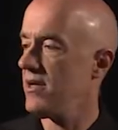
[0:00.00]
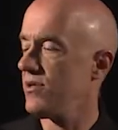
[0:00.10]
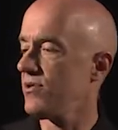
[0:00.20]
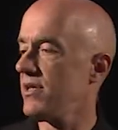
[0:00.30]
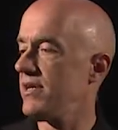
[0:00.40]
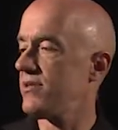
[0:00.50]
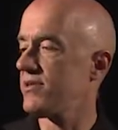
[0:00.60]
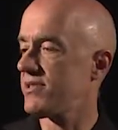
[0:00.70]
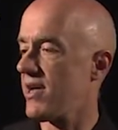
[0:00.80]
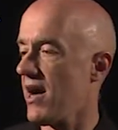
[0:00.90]
you need to
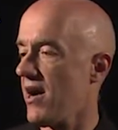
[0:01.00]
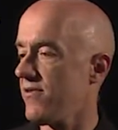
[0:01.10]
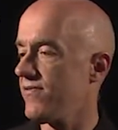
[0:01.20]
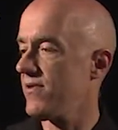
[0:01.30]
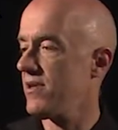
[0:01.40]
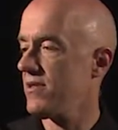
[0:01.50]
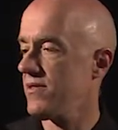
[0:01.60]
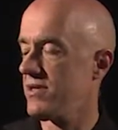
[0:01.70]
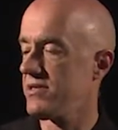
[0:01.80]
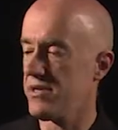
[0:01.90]
solve
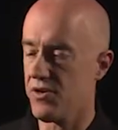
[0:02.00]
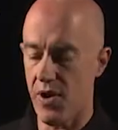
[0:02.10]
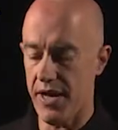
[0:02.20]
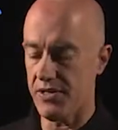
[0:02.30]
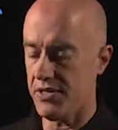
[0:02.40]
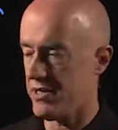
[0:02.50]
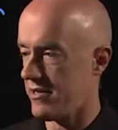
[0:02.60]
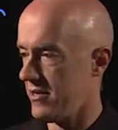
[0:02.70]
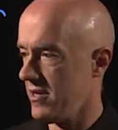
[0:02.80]
this equation.